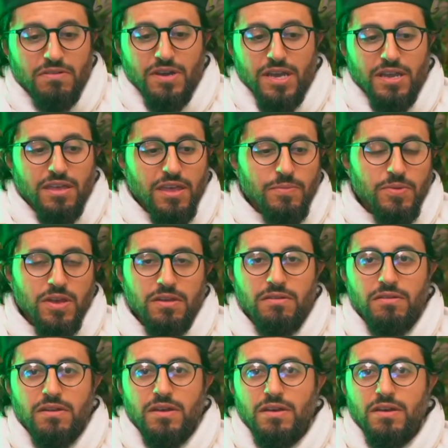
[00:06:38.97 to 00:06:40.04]
I came in
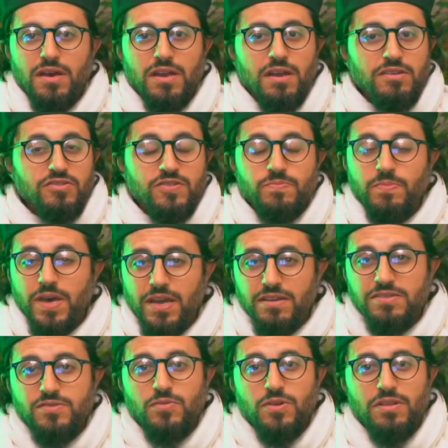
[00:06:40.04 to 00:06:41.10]
and I just
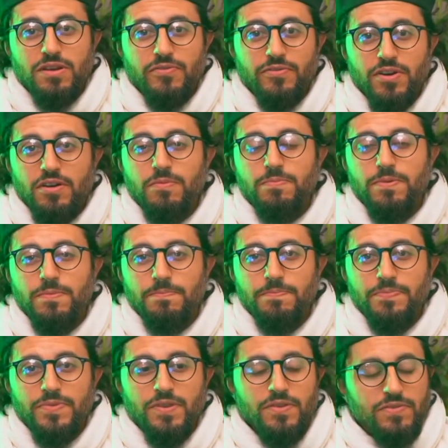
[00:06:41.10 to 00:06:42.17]
begged to Allah for help.
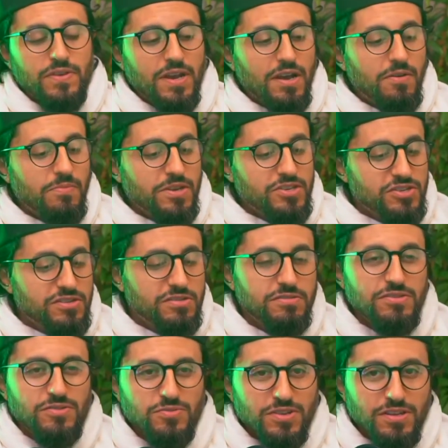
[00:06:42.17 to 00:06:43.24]
He said, How much
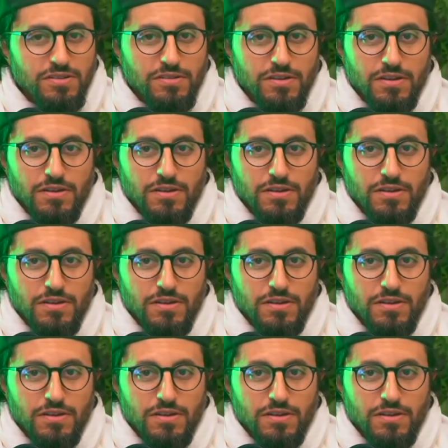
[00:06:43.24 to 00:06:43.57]
do you need?